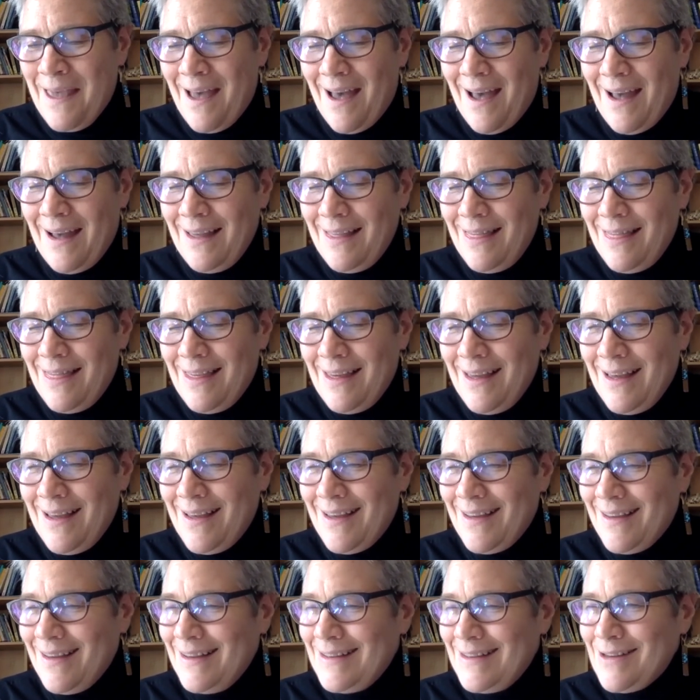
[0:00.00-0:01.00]
I
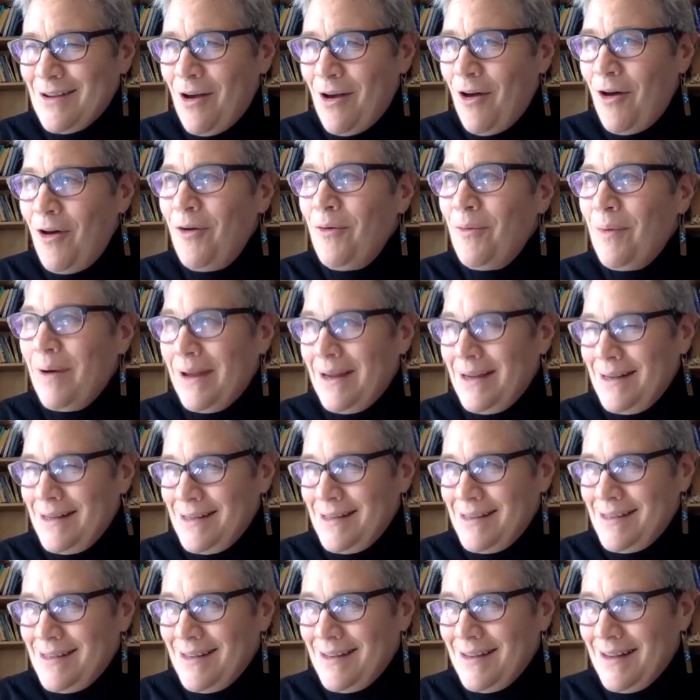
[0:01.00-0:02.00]
think it's
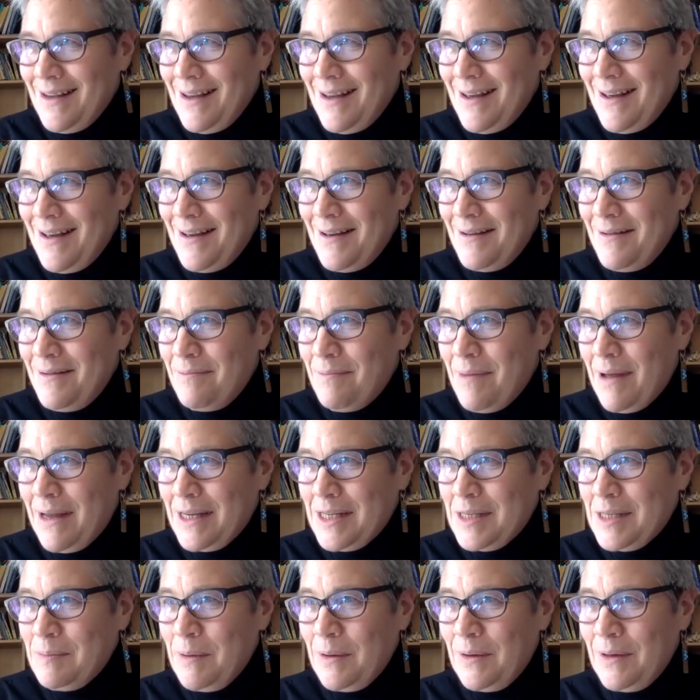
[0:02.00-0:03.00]
always uh, my
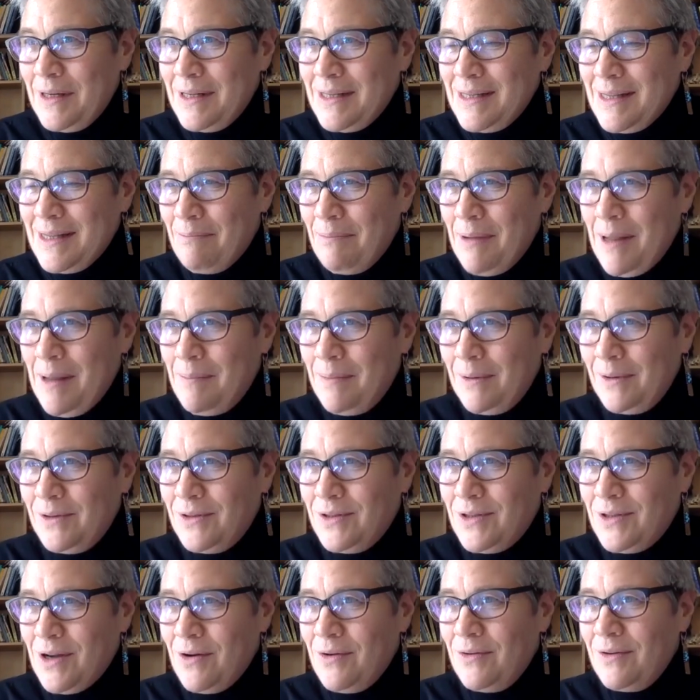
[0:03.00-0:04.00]
experience that people
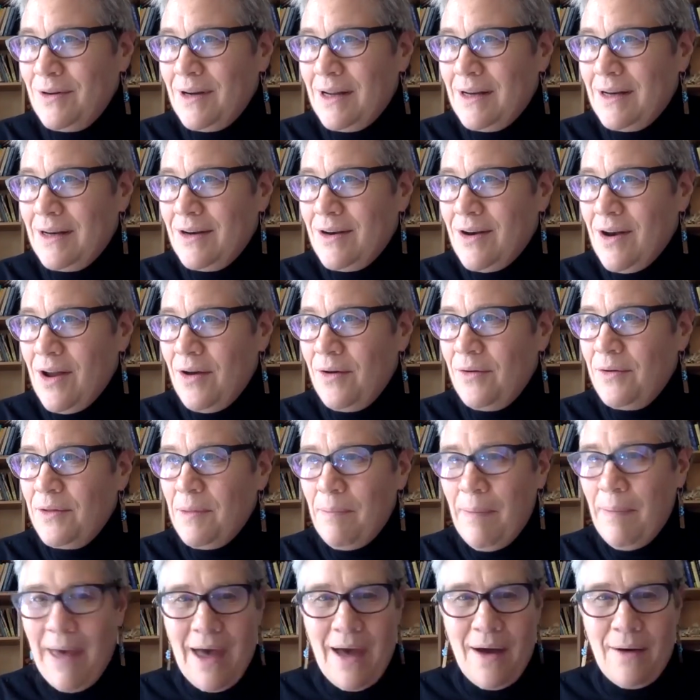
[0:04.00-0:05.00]
don't know the
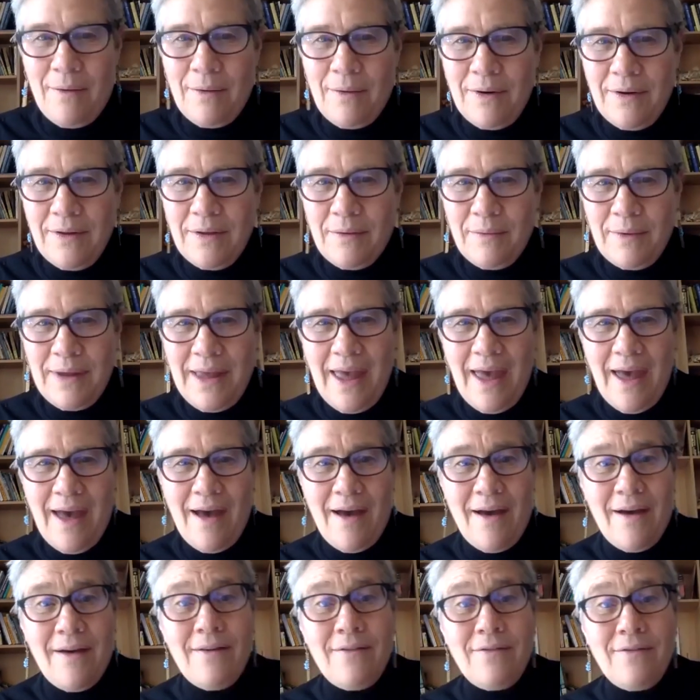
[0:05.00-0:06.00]
power that we
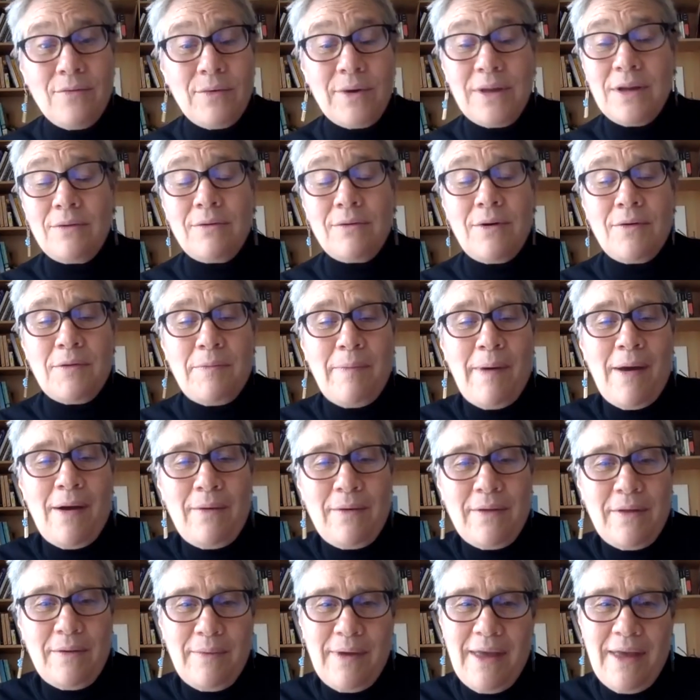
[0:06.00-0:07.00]
have. We don't know the
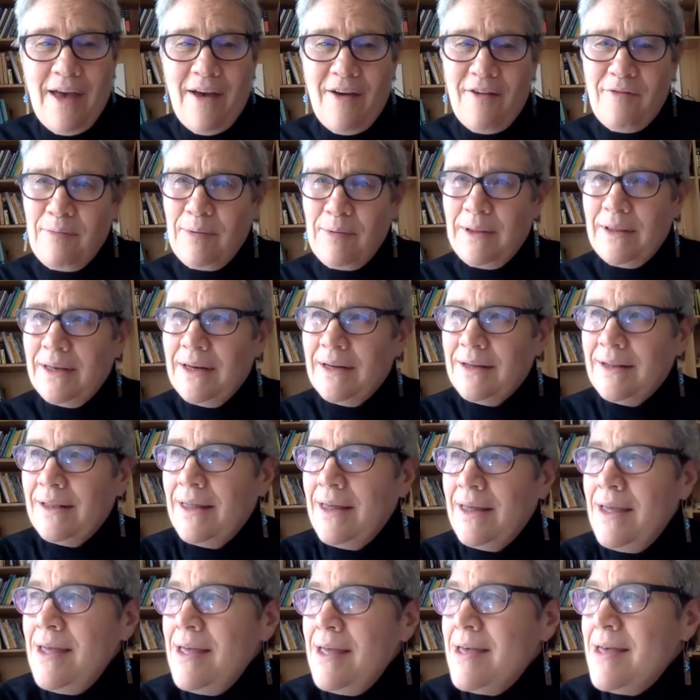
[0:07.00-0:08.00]
power that we have
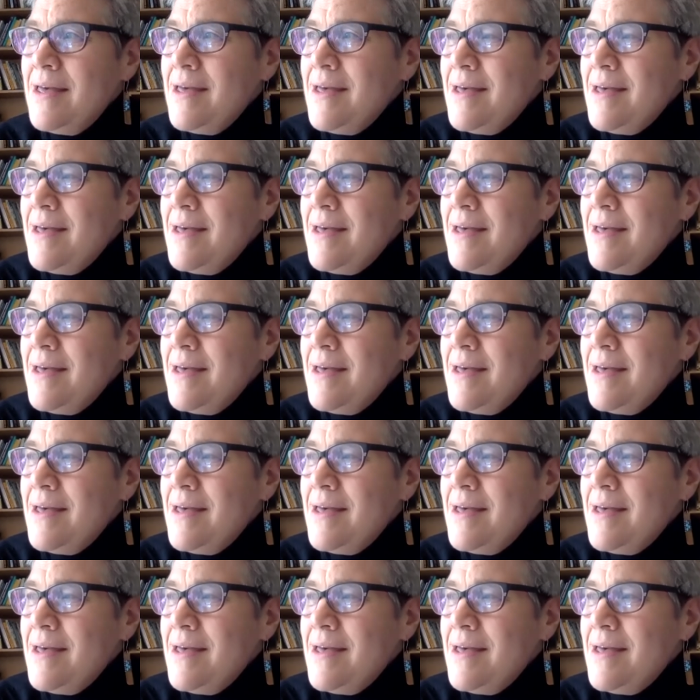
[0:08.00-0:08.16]
politically.